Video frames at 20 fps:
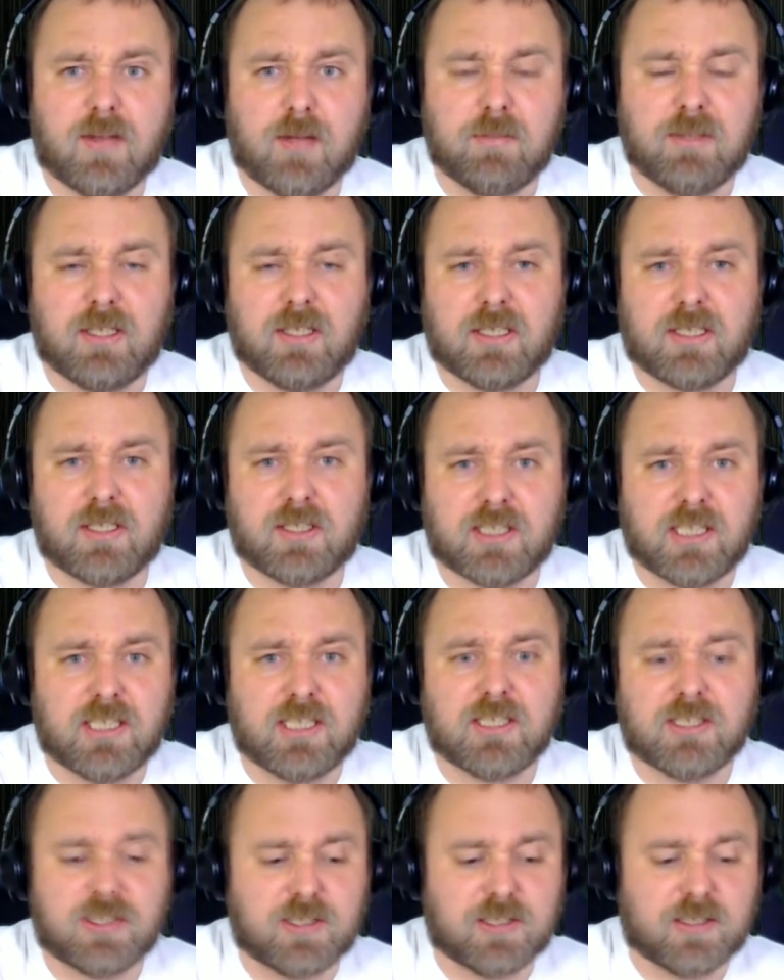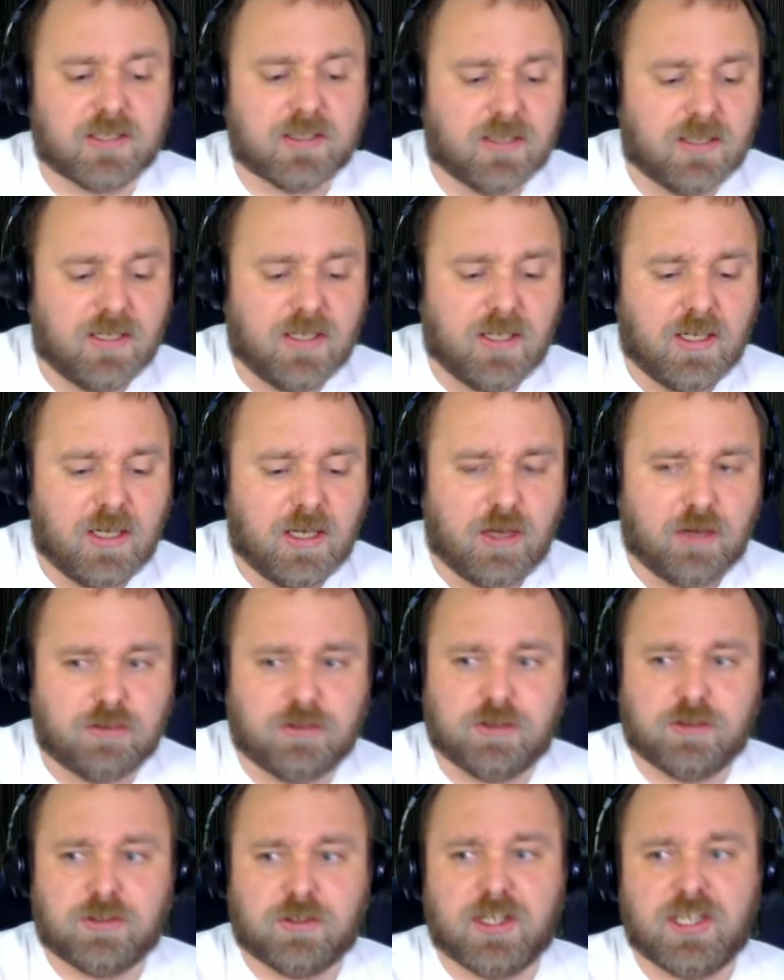I mean, like you say, is
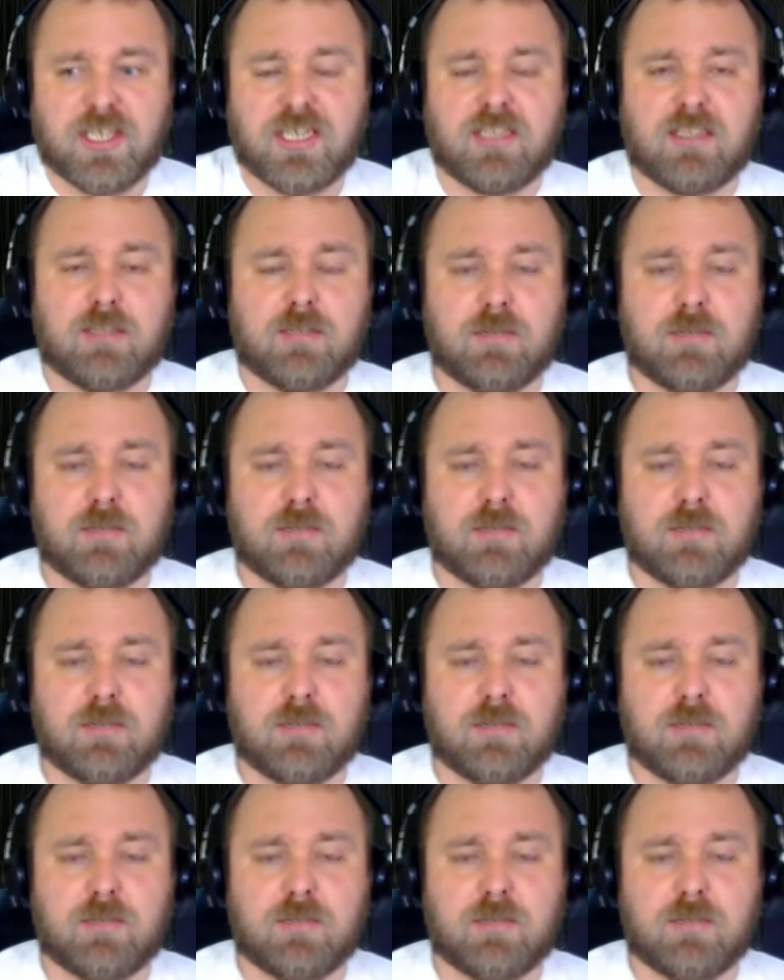there a need?